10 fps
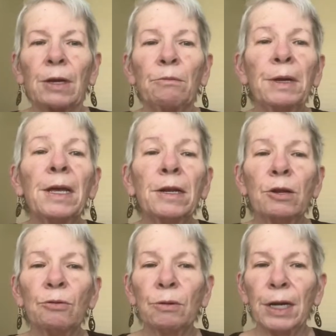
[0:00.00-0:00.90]
We can
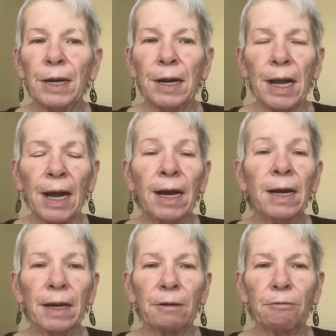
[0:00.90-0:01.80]
do it in I
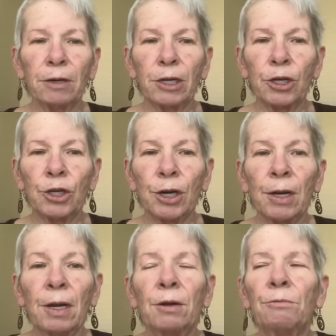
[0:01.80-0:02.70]
language.
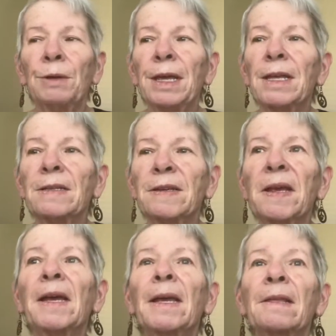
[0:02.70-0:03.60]
We can
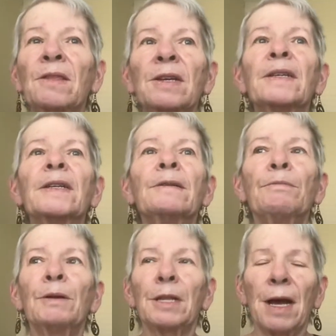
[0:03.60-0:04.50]
say, this is
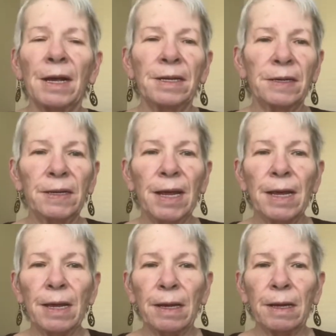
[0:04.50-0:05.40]
what I
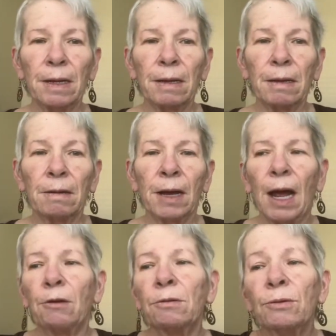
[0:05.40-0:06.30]
see.
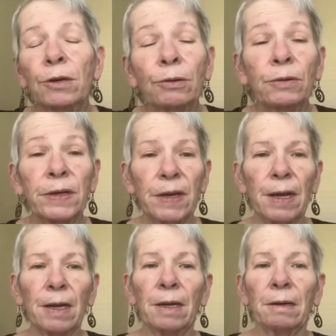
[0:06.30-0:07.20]
How do you
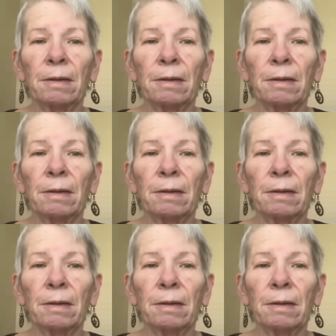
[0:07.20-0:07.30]
see it?